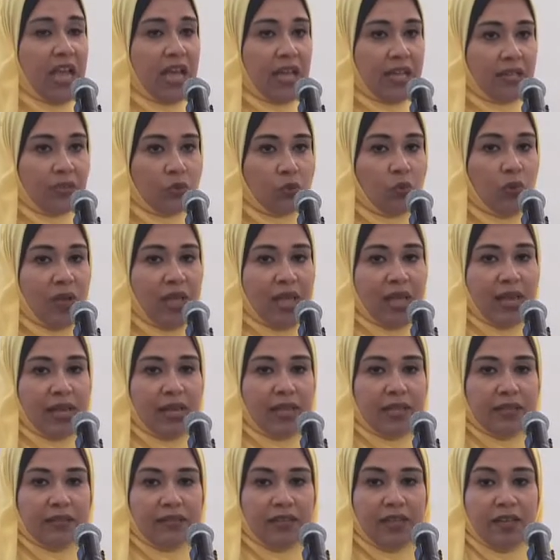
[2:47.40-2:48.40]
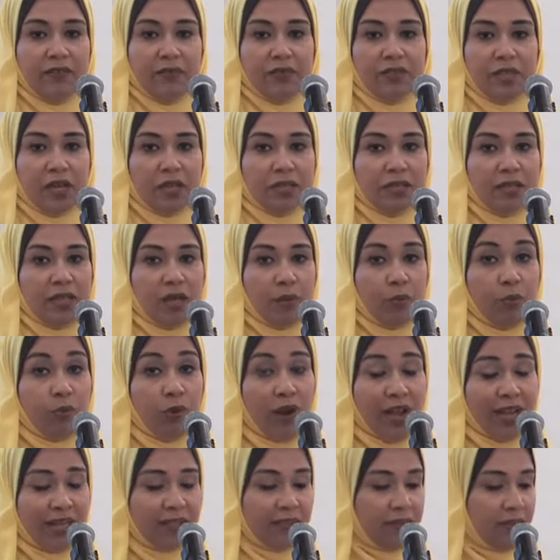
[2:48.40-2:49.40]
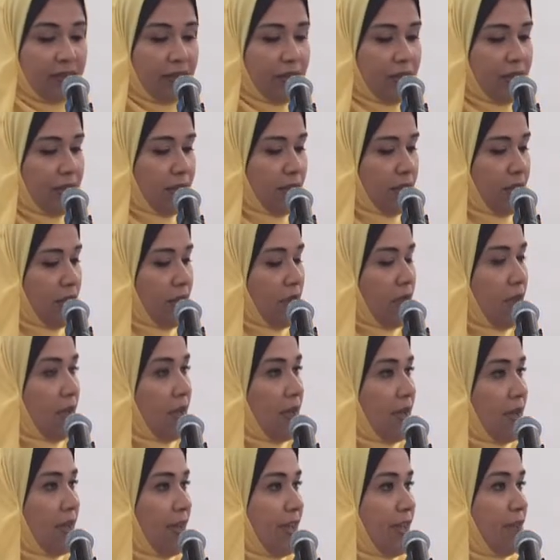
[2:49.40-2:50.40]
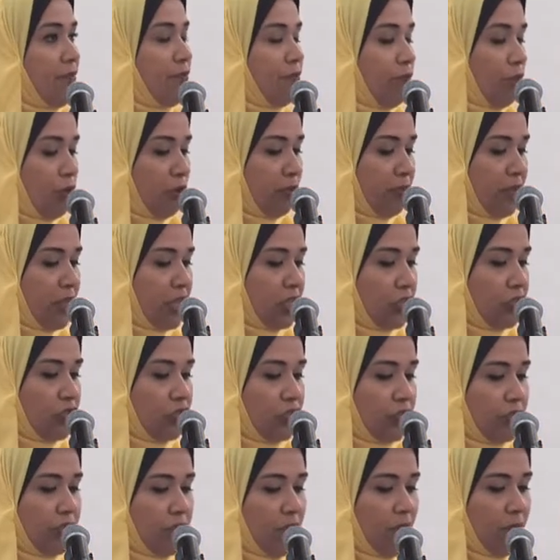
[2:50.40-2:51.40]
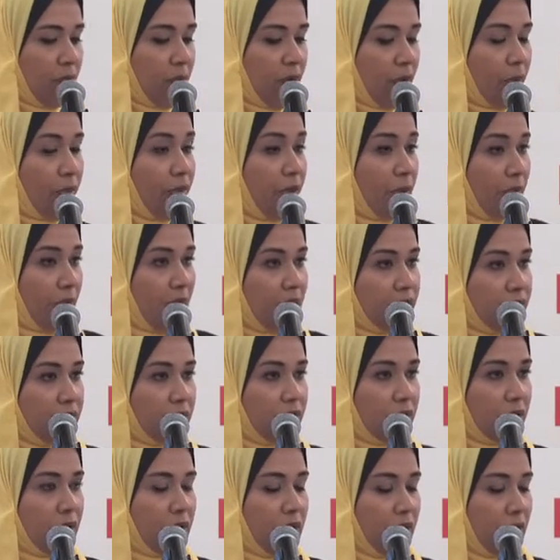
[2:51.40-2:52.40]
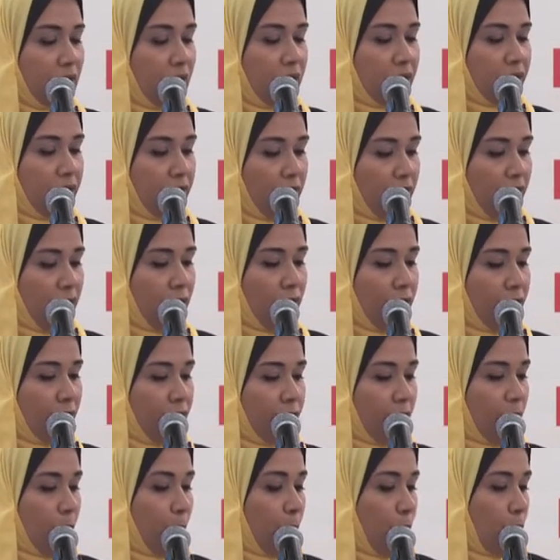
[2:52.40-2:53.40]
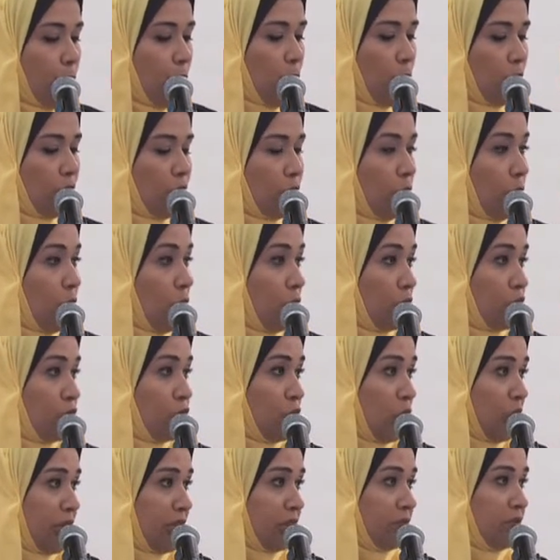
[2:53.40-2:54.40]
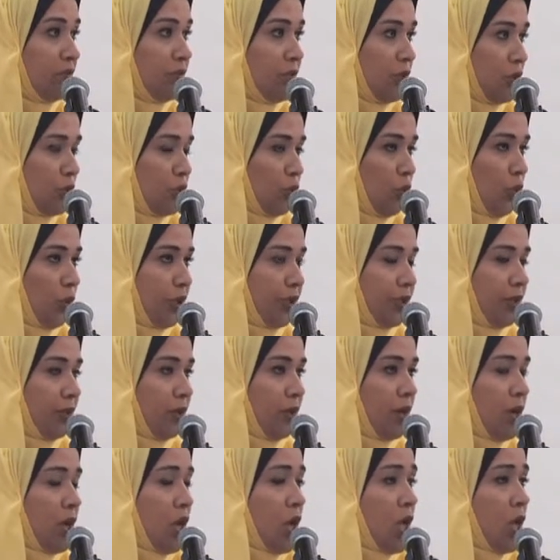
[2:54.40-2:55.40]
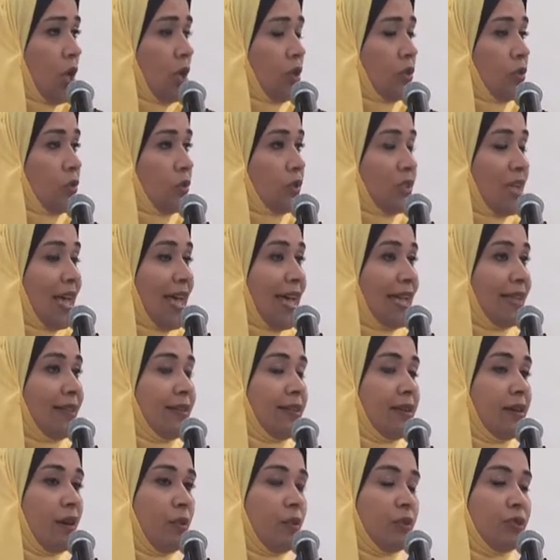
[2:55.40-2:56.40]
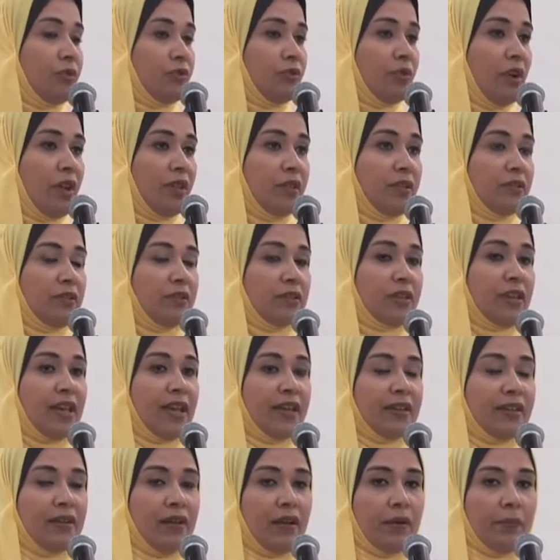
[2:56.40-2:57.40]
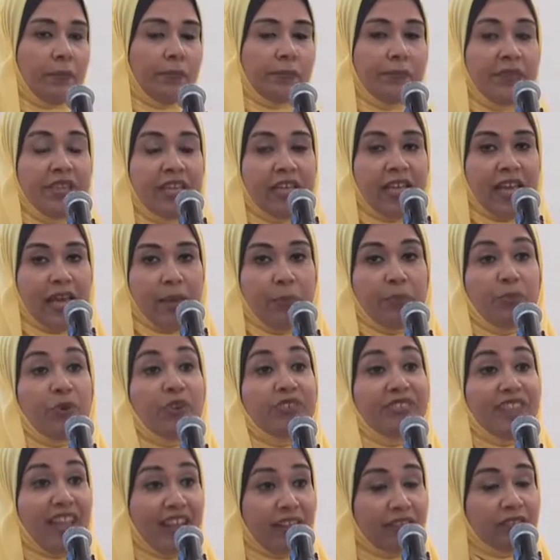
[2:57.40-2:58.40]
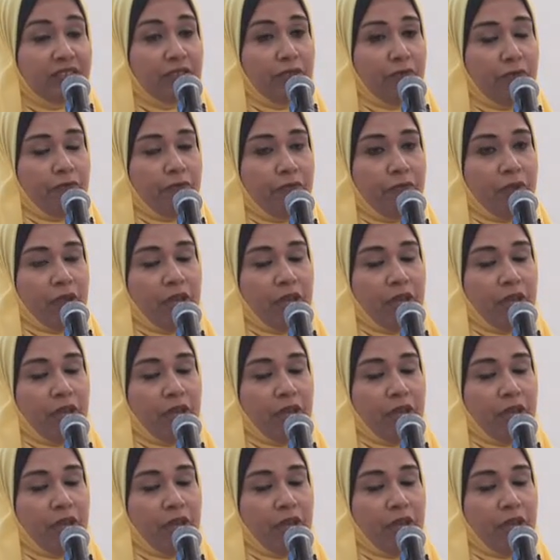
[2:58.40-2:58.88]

As well, it gives us a practical information about the muscle, nerve, bone, or joint disorder. So the hand grip strength can be a predictive